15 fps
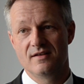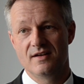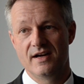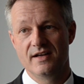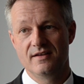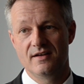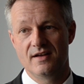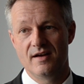
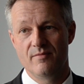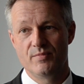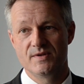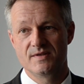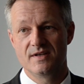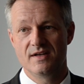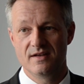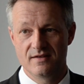
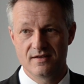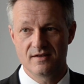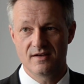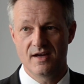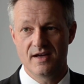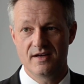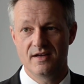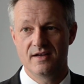99%
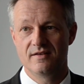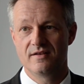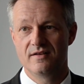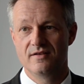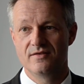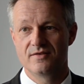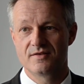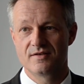at
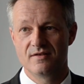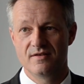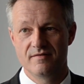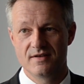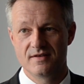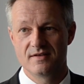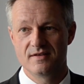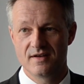entry into service.